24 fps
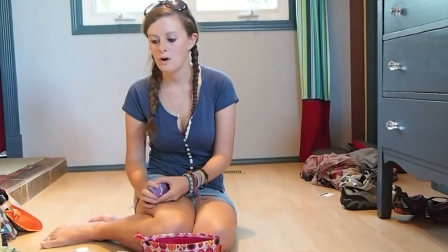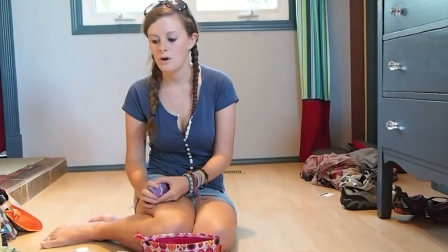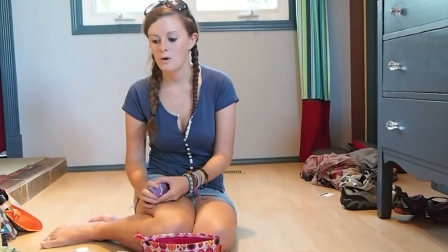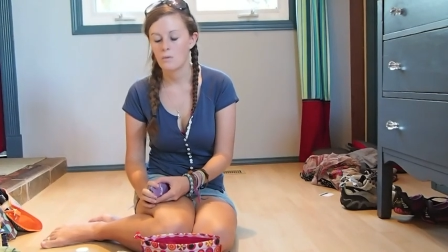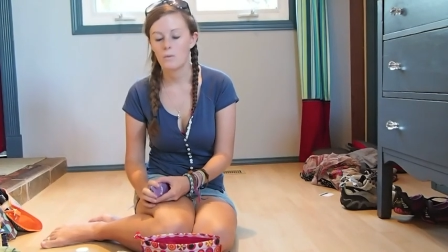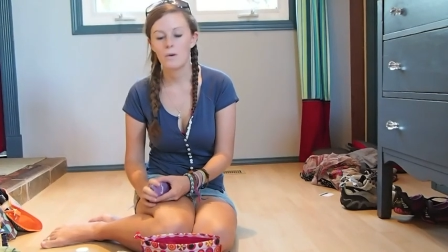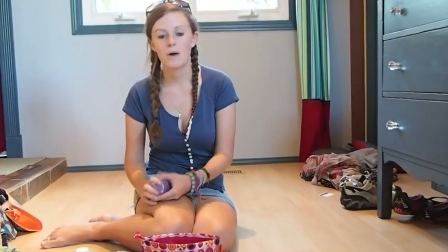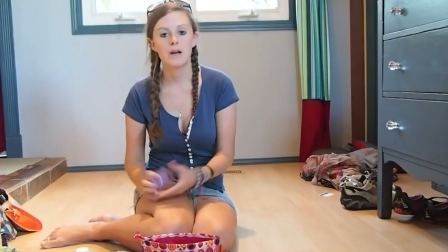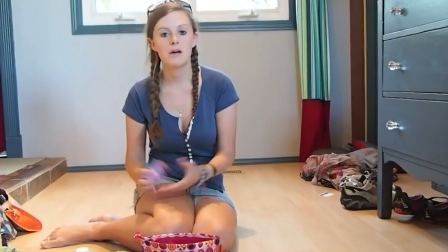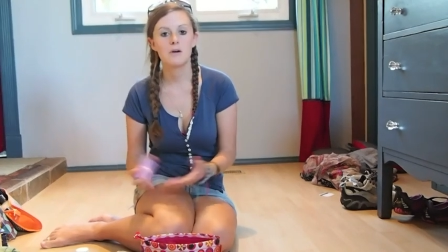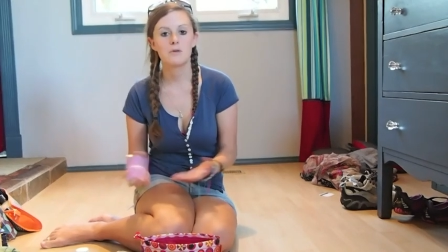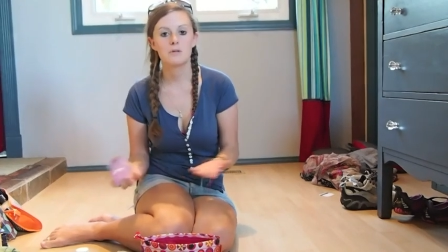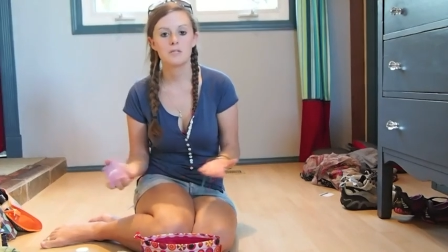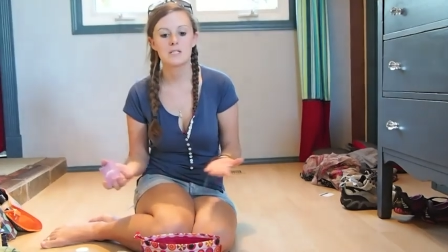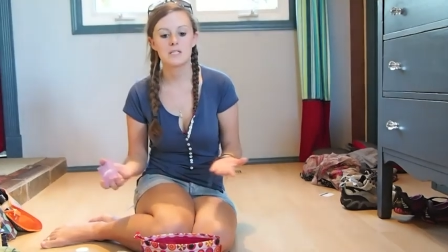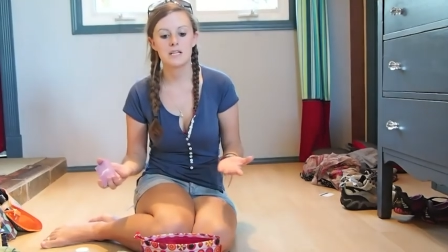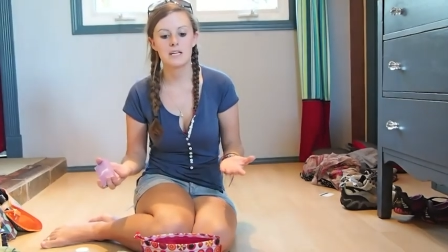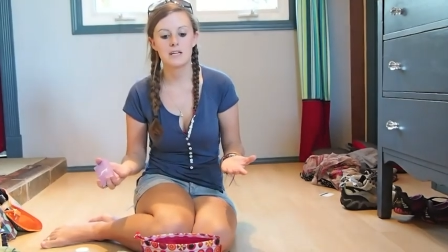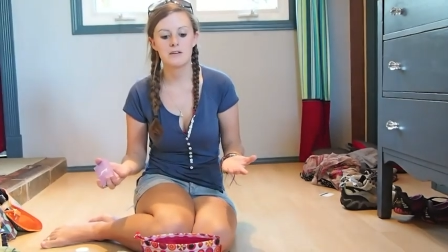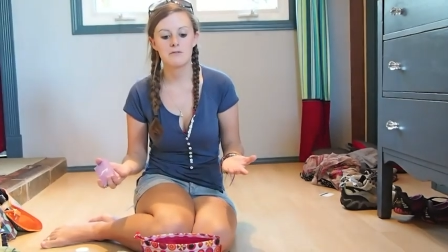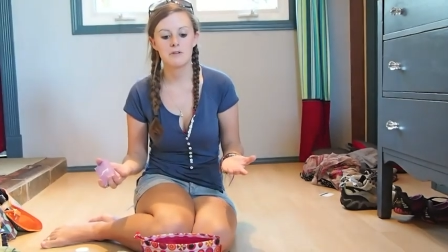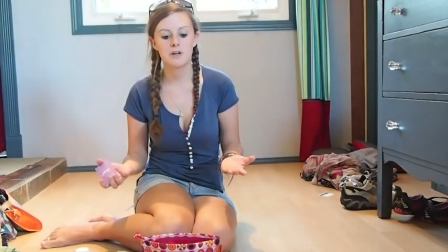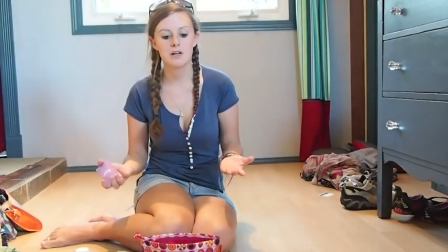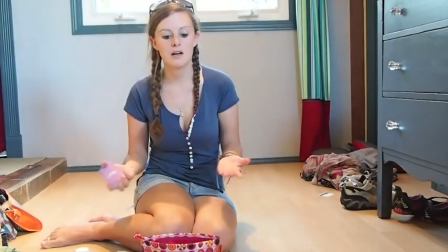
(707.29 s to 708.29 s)
when I was
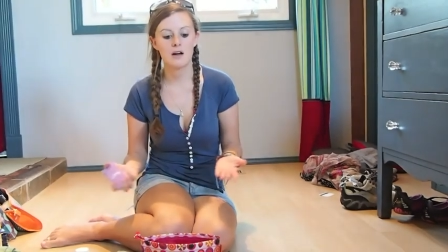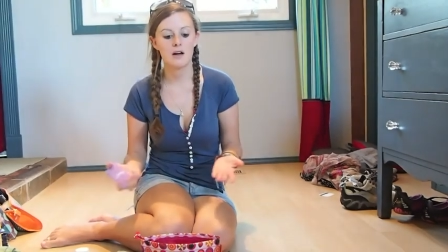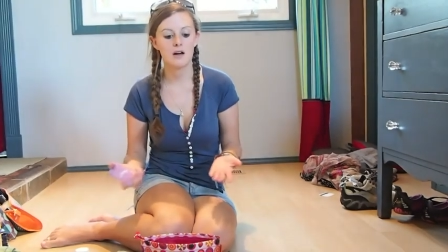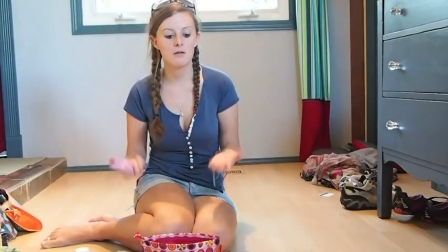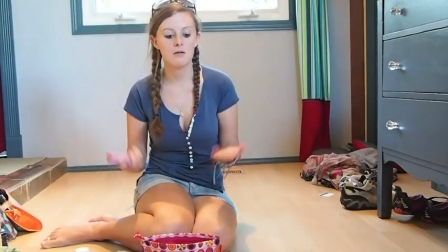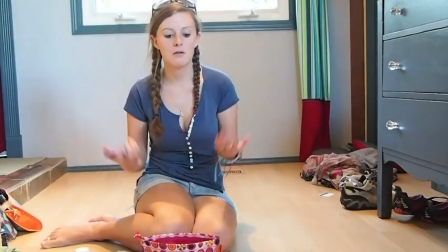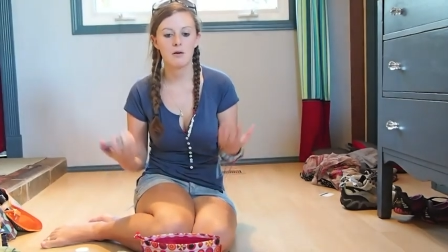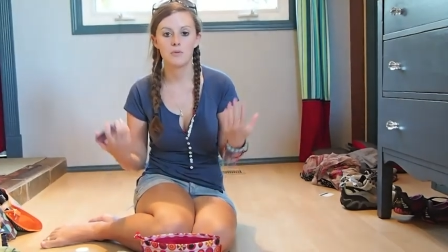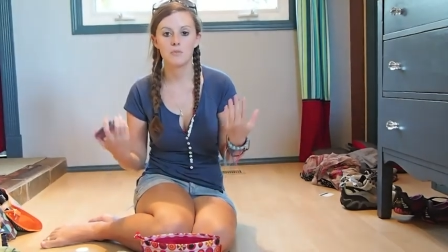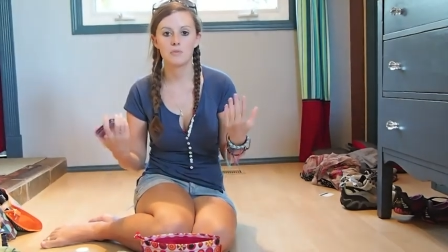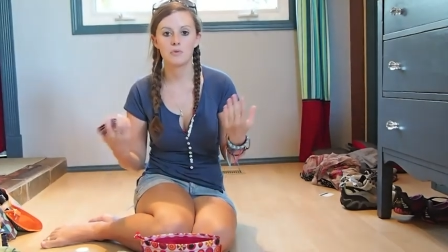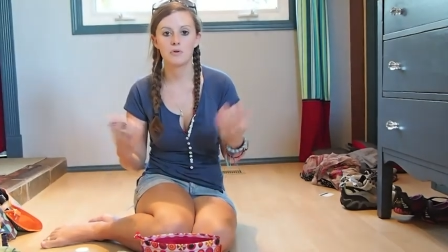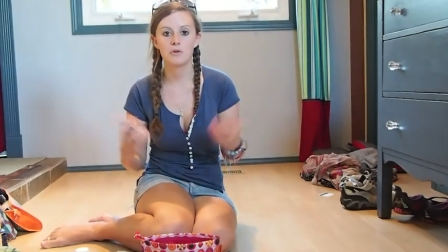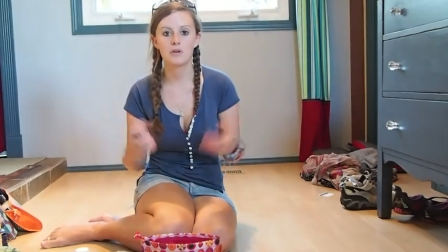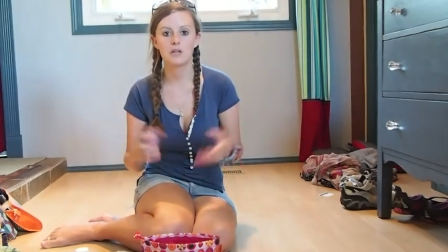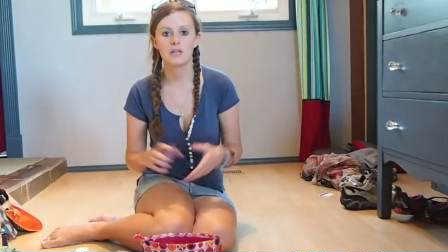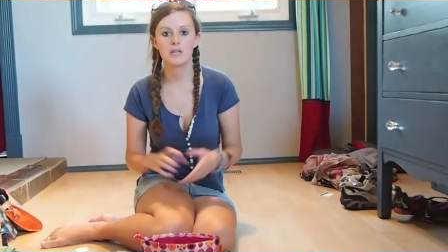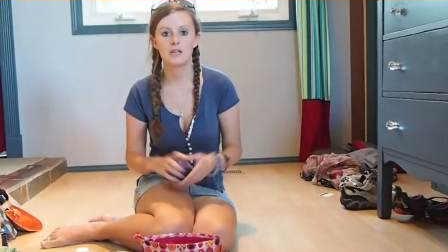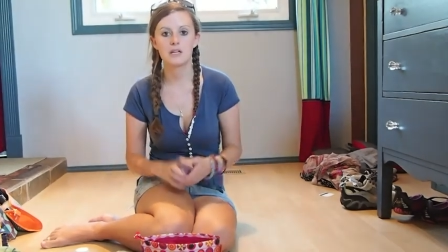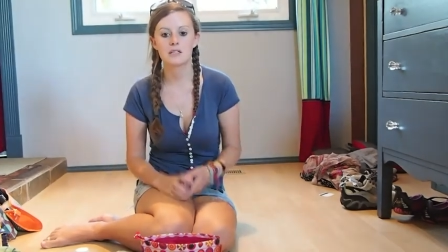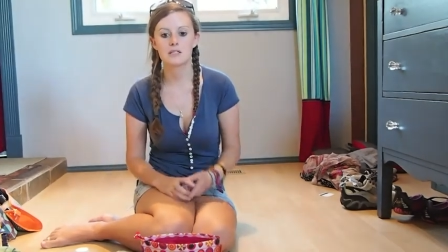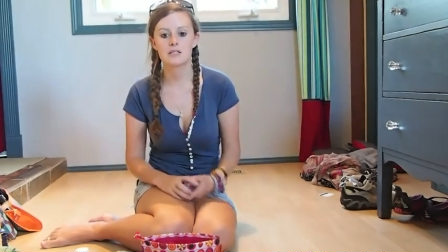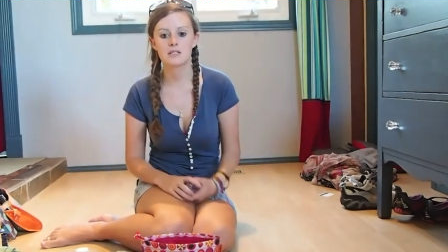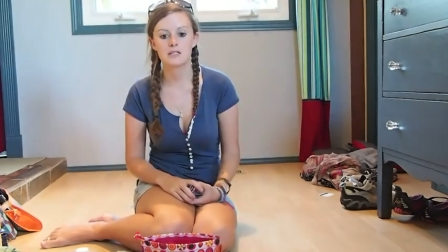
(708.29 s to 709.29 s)
leaving I bought a
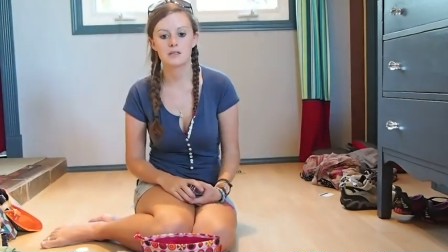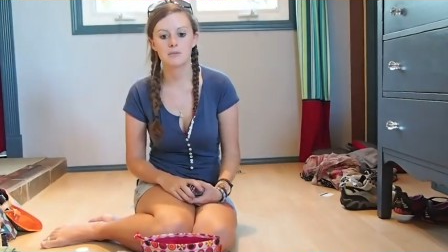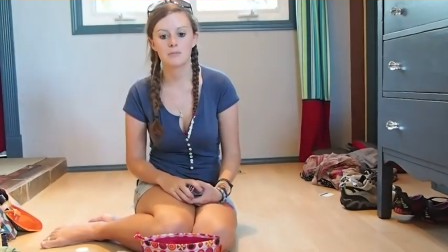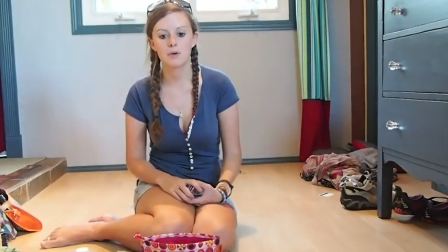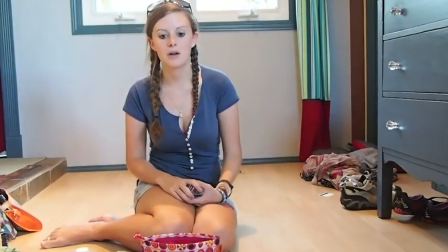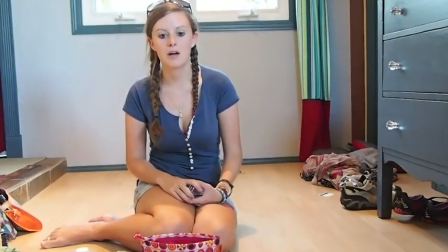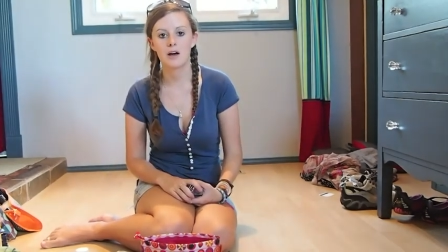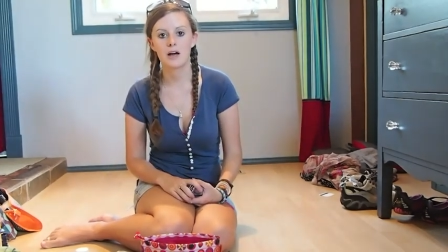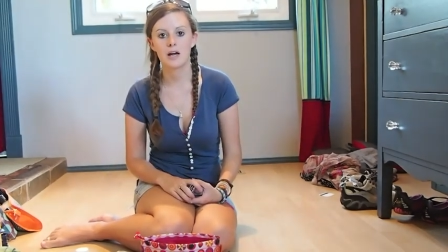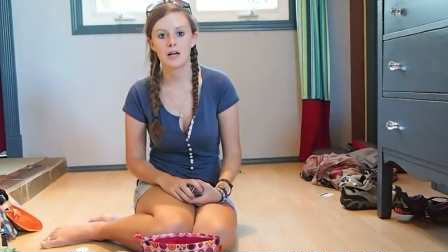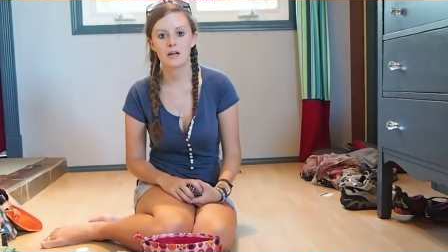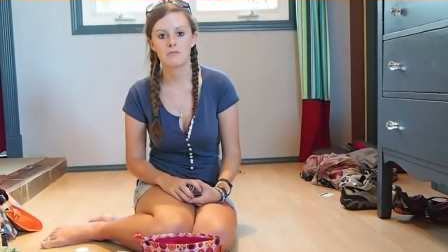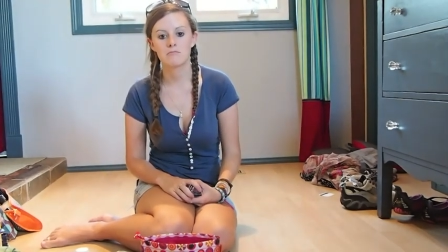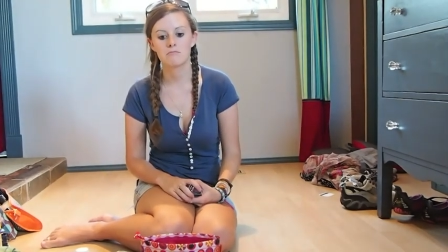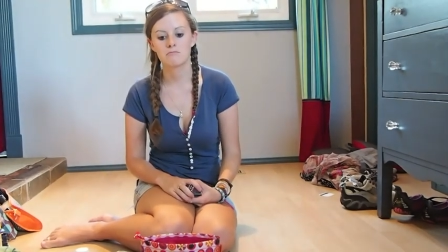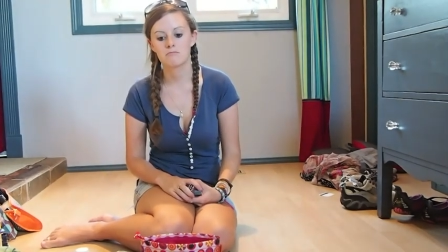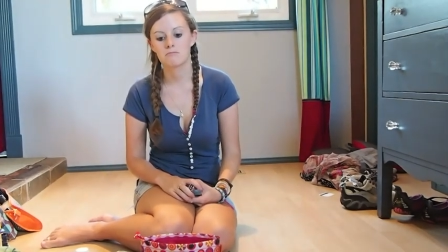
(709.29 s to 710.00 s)
year's supply,